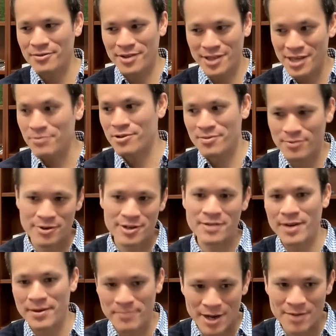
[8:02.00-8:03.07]
He was born and
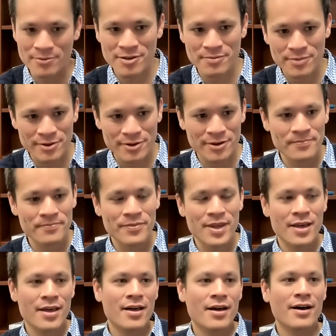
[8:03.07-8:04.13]
my mom was born.
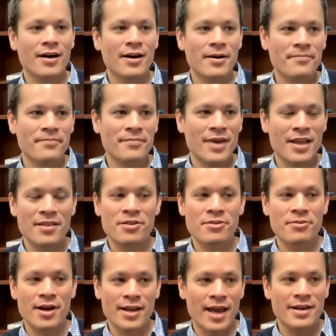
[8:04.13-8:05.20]
And
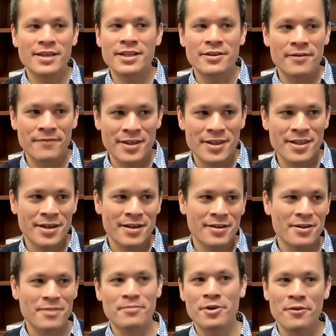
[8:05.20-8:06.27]
so I needed a
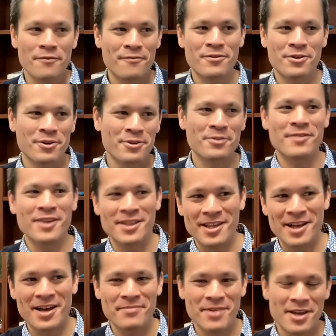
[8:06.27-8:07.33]
visa, both to go to
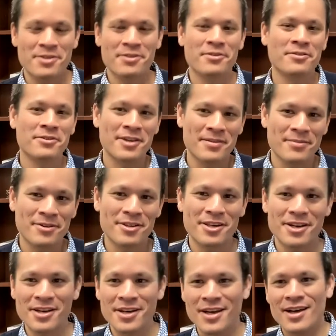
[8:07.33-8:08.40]
Vietnam and to go to
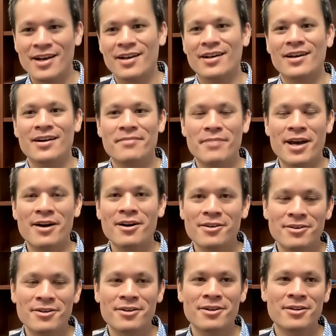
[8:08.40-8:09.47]
Cambodia. My
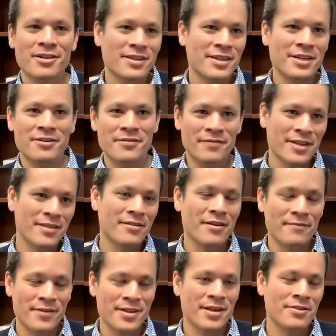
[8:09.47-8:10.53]
uncle needed a
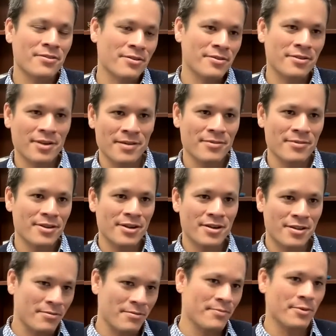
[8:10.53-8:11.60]
visa to go to Cambodia,
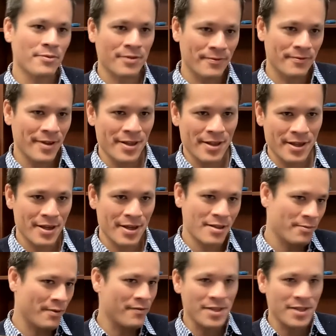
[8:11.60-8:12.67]
so we both got
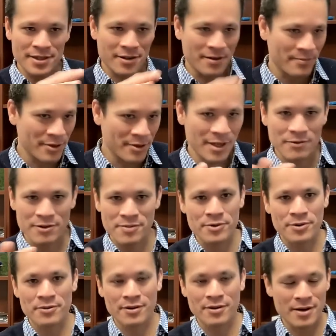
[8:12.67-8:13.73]
visas. We visited Cambodia,
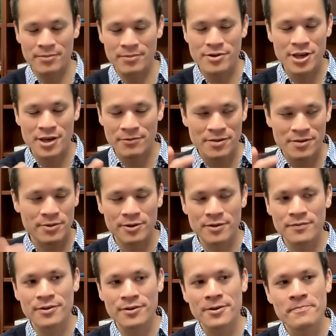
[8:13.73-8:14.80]
it was
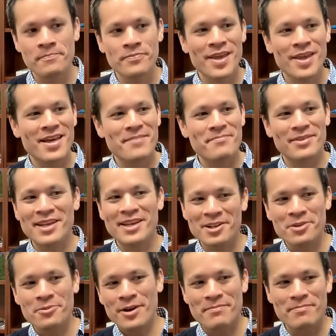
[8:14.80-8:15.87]
beautiful. But then
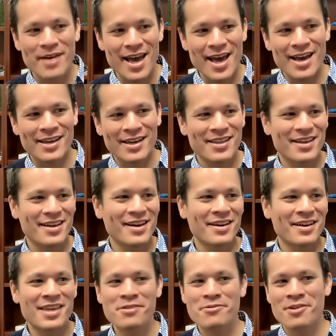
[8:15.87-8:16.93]
on the way back,
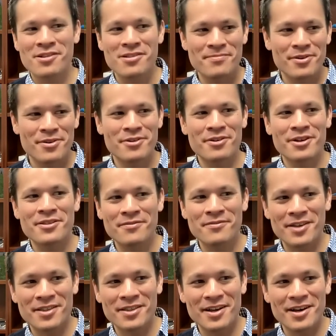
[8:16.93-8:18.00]
he crossed the border into
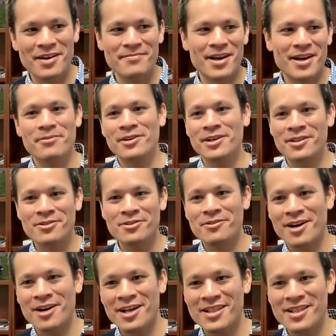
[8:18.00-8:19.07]
Vietnam. I wanted to
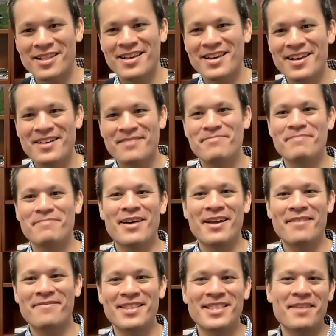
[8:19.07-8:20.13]
cross, but
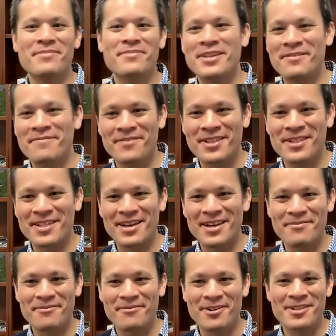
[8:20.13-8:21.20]
my Vietnamese
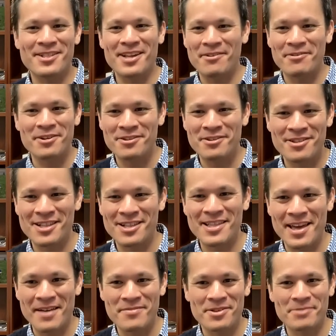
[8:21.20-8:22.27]
visa was erroneously
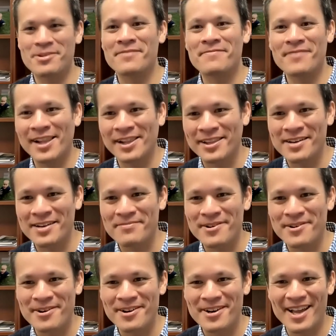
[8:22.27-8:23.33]
stamped, so it wasn't valid
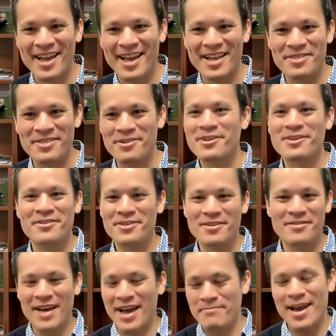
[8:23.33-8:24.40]
anymore. And
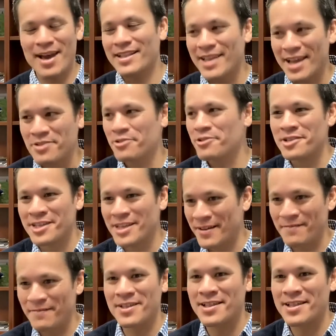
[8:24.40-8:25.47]
back then you couldn't
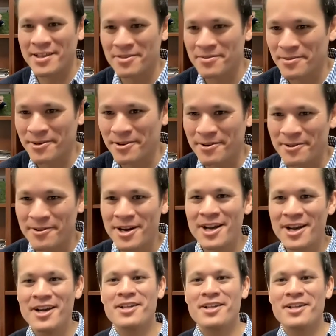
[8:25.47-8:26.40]
get visas at the border.